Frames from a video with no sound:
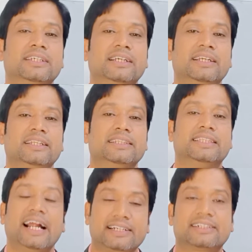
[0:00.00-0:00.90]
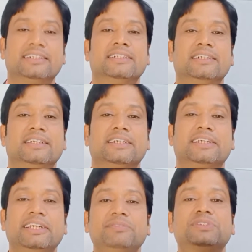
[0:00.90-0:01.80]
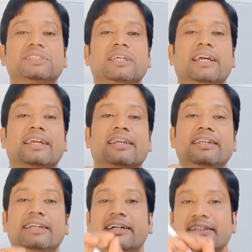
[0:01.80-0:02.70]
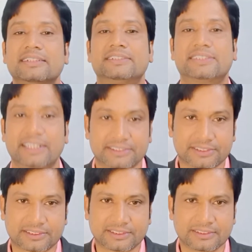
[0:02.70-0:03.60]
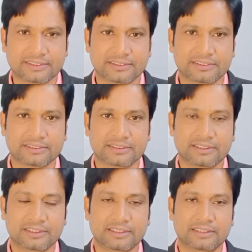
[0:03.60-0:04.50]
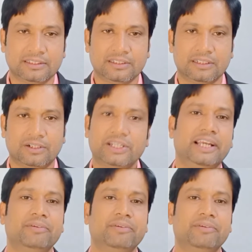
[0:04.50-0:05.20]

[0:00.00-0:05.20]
that gives a clear sense. Okay?